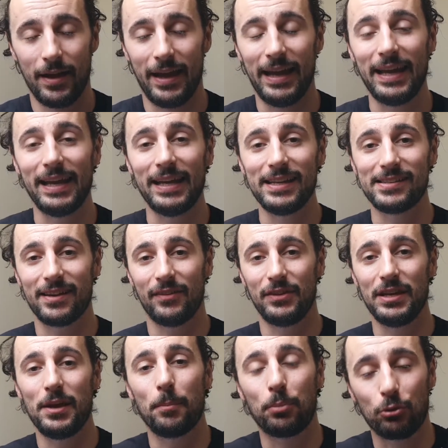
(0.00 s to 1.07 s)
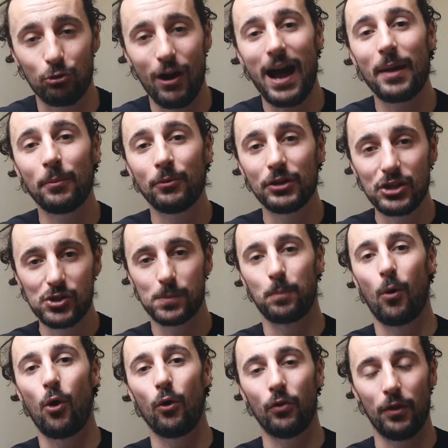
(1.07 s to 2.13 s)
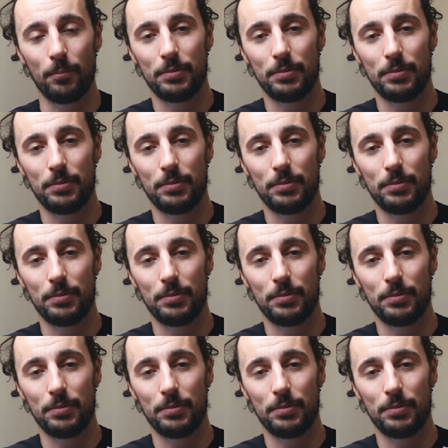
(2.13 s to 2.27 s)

it is the primary spot that